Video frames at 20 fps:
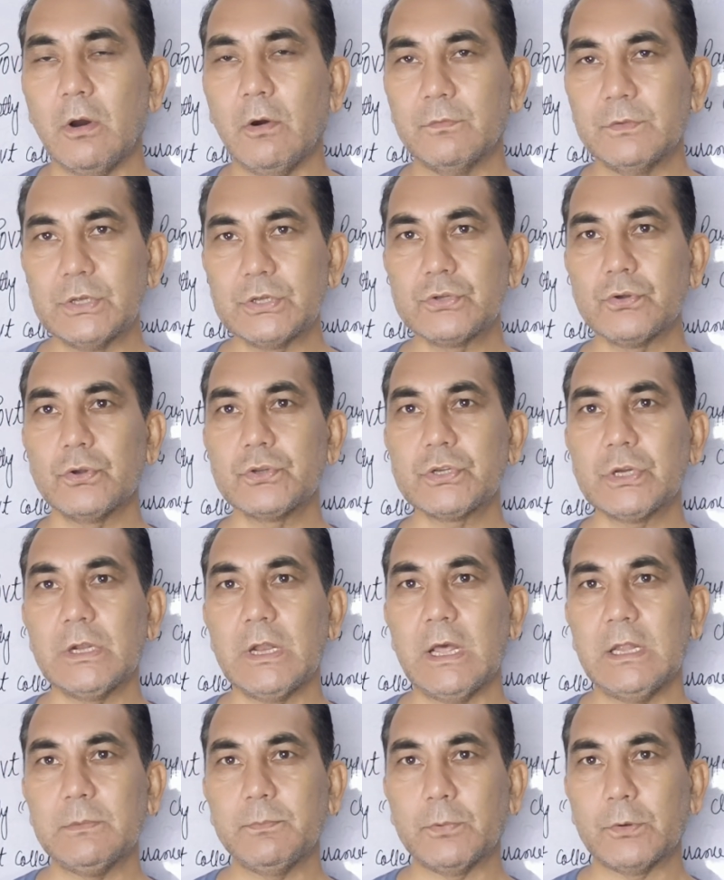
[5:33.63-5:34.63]
of the social
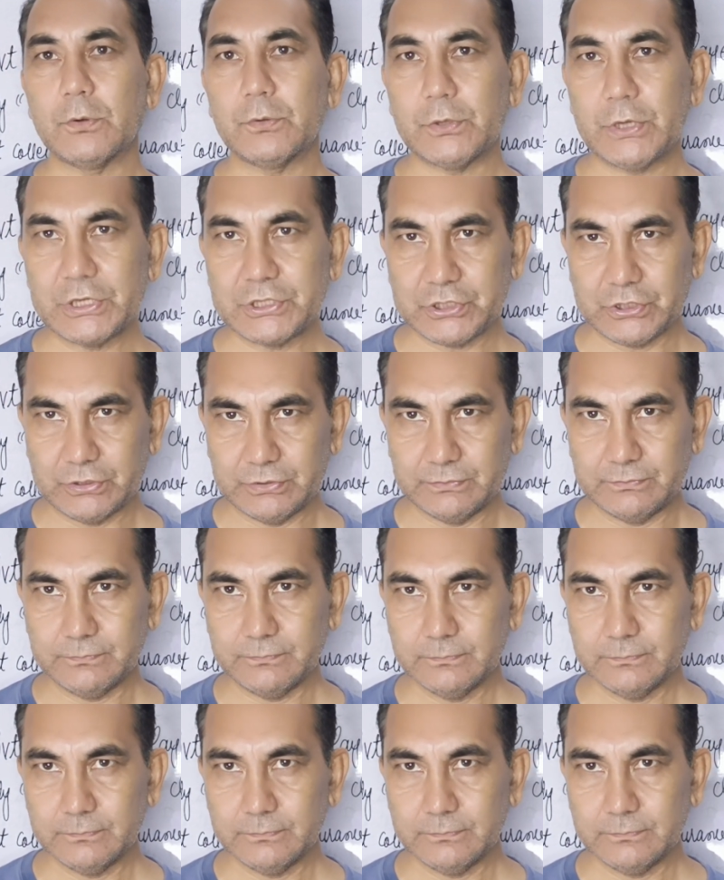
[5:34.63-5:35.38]
health protection.